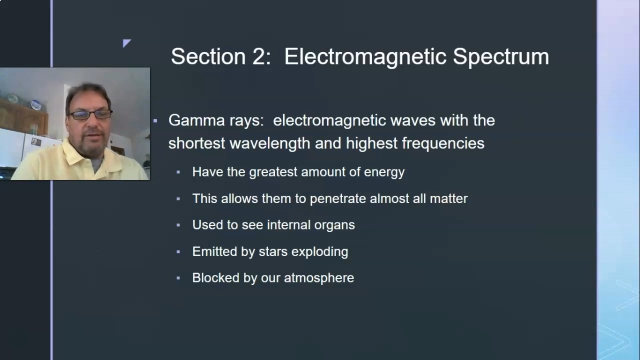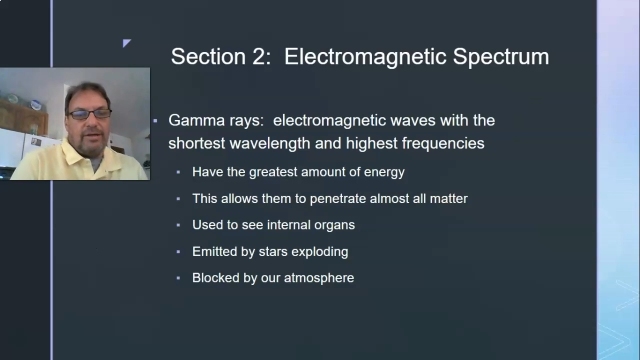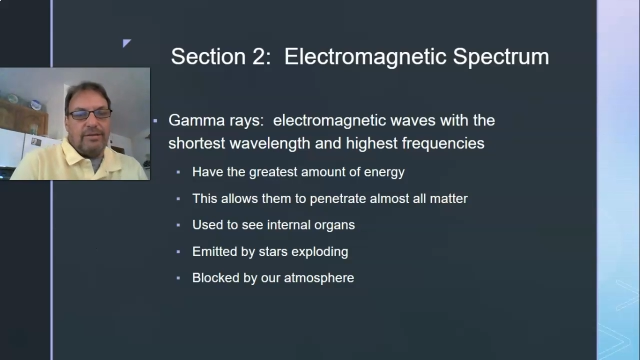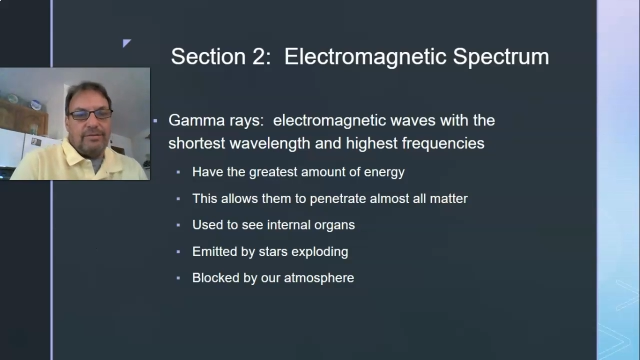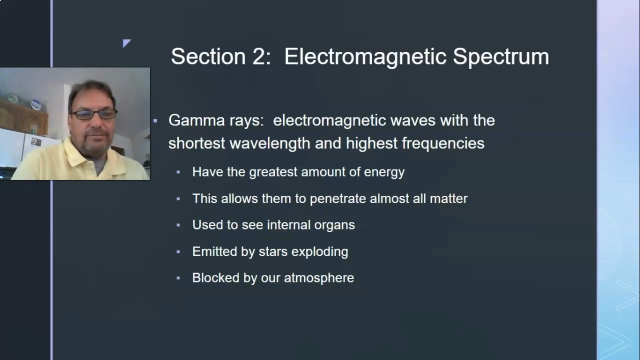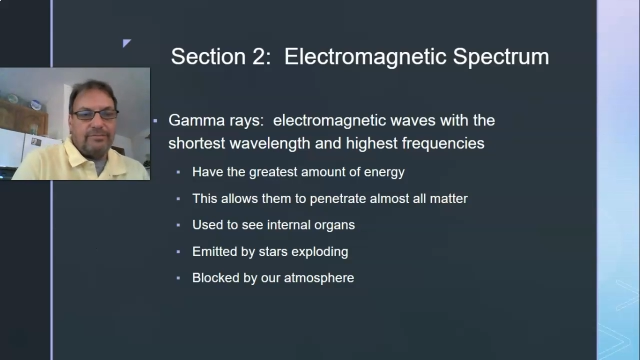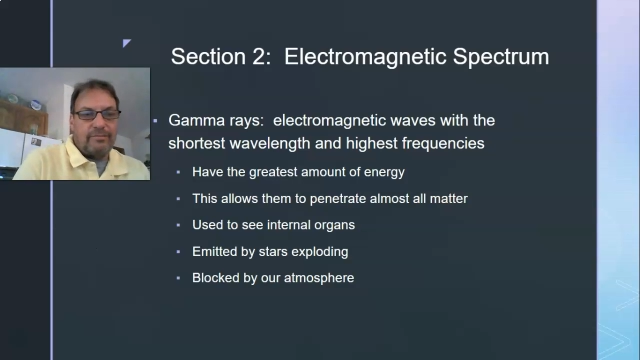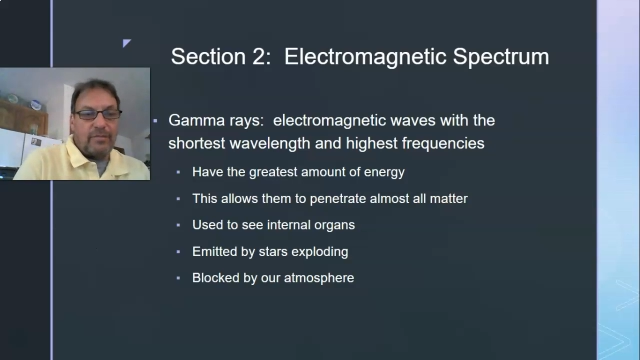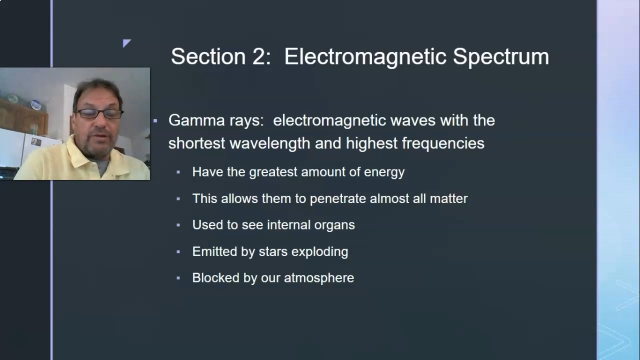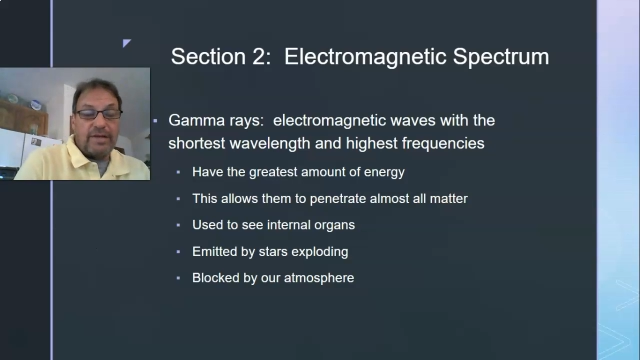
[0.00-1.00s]
uh,
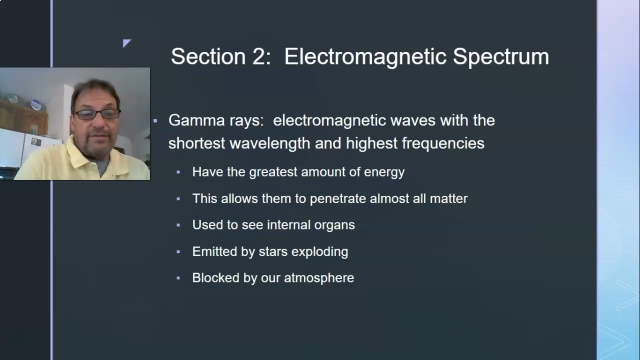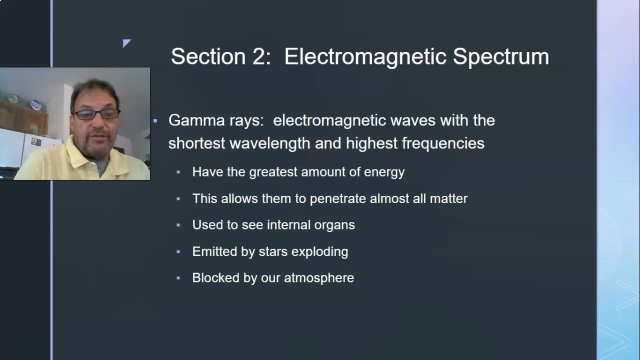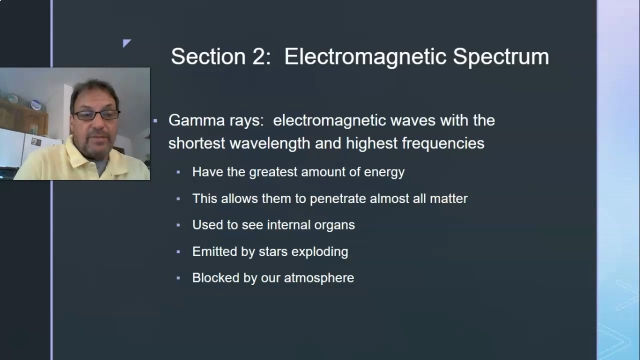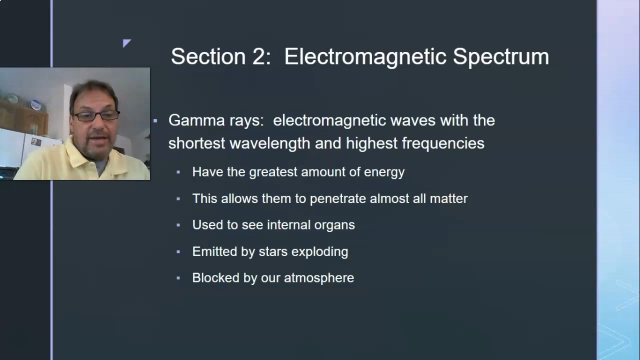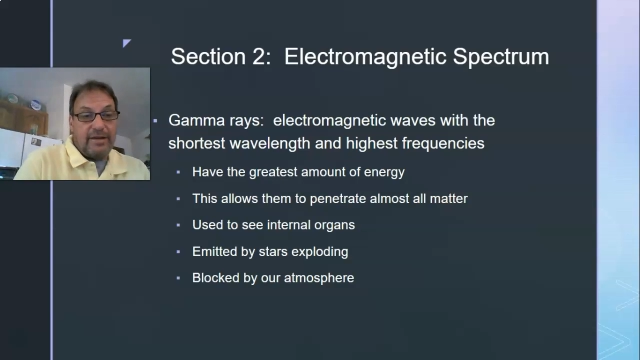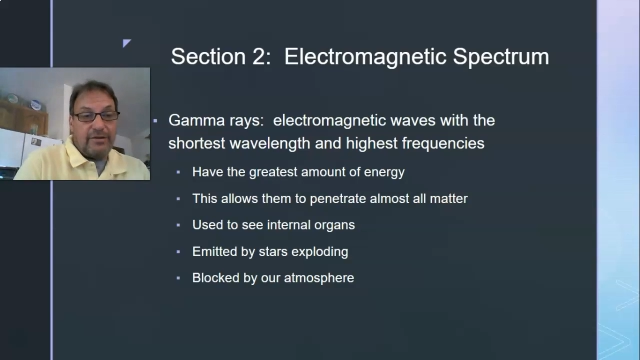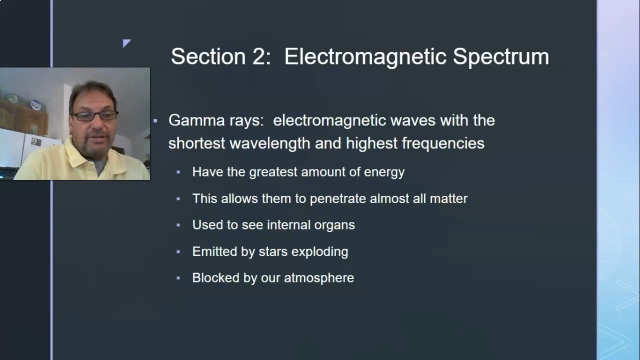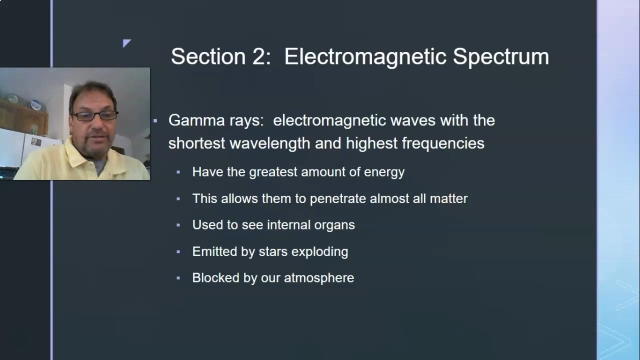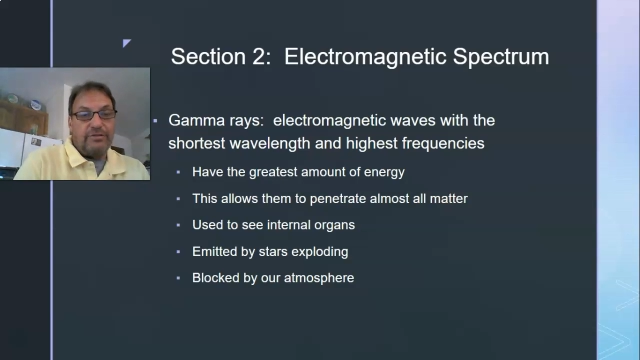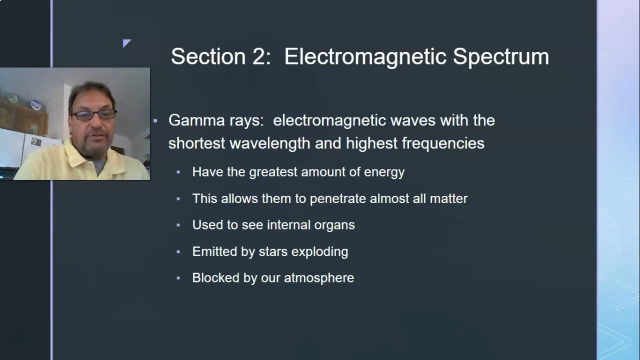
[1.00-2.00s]
or David Banner
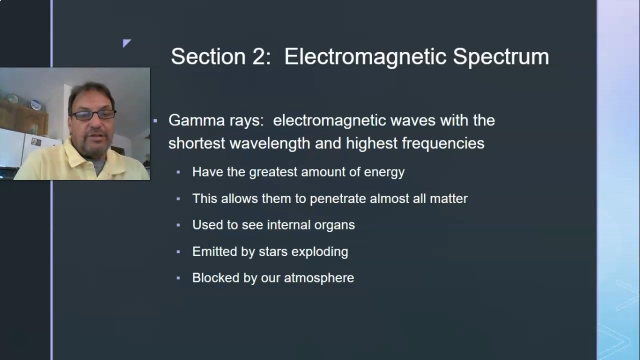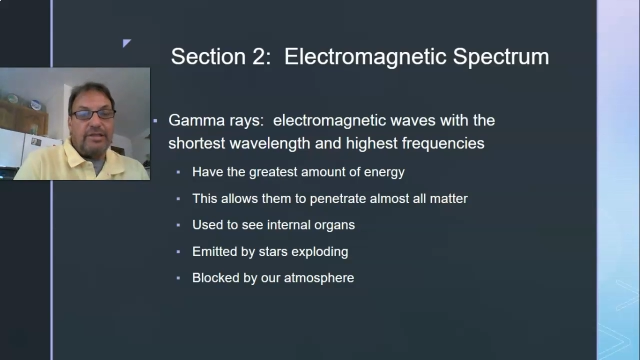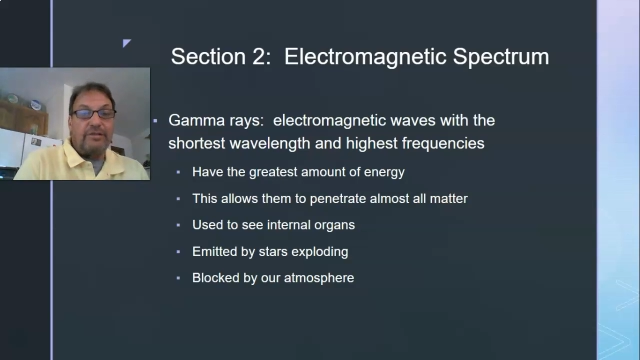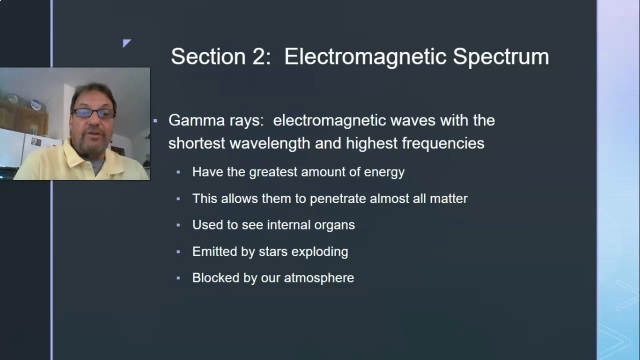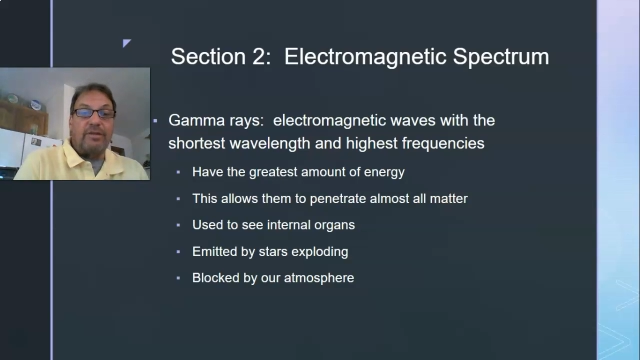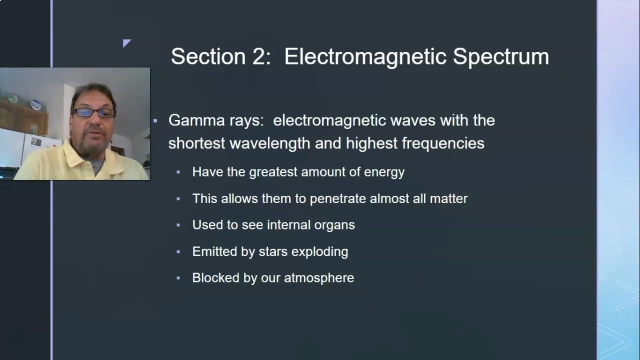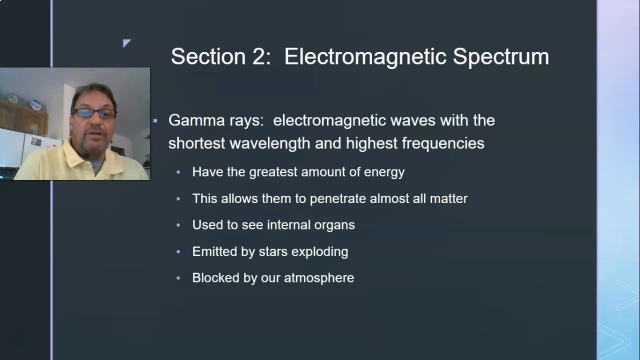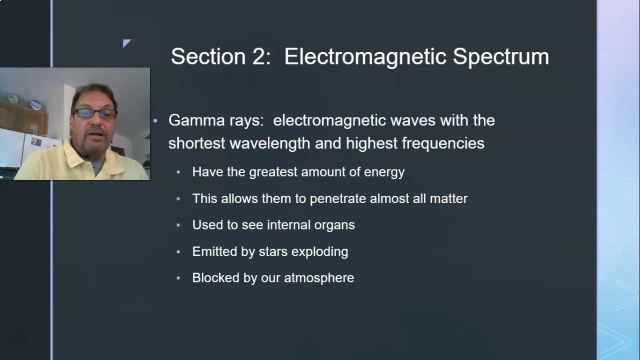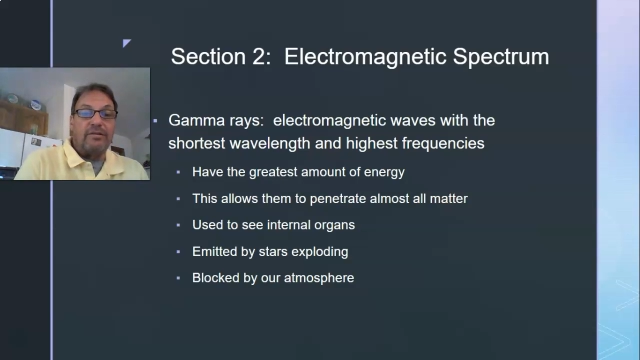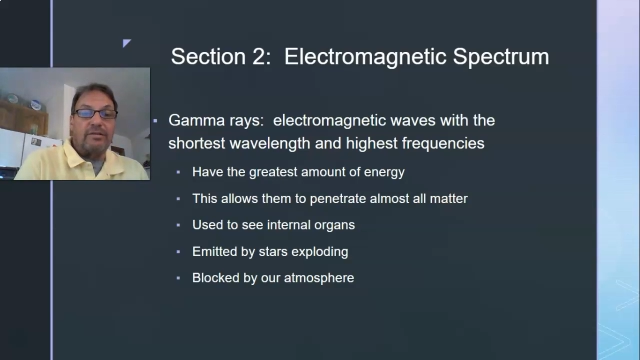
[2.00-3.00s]
into the Incredible
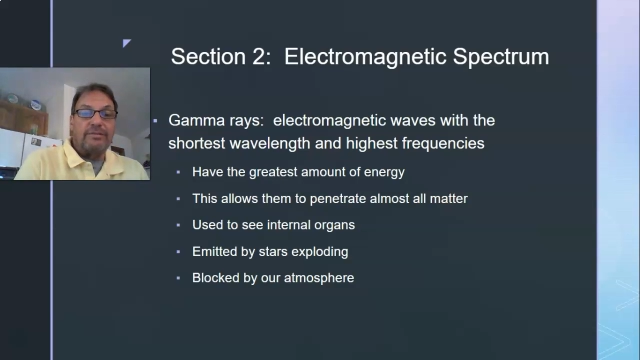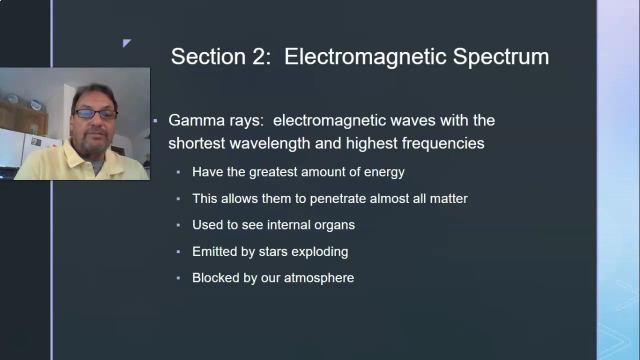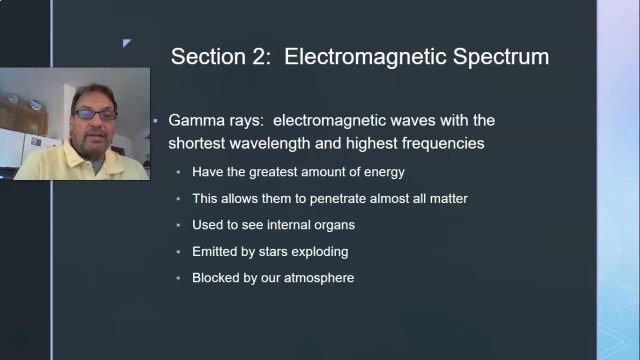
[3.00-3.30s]
Hulk.